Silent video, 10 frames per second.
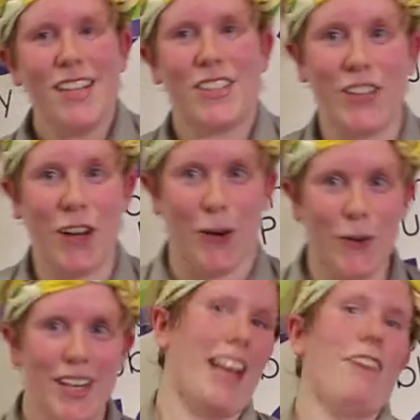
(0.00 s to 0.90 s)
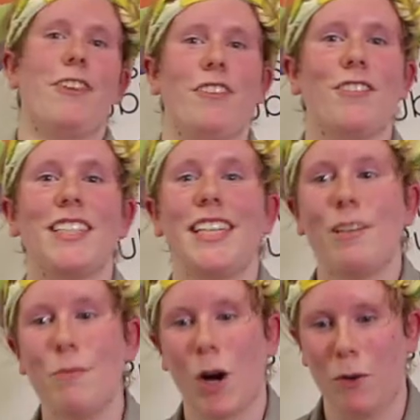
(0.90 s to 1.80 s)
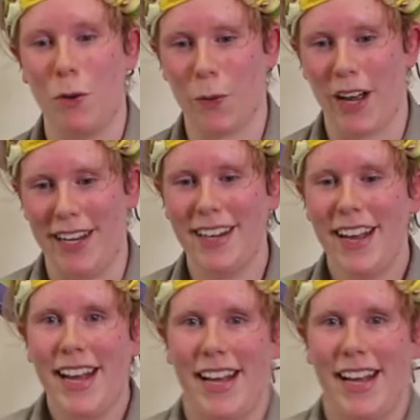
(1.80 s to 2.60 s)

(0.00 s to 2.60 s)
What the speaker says: So, if you've never seen a marble run,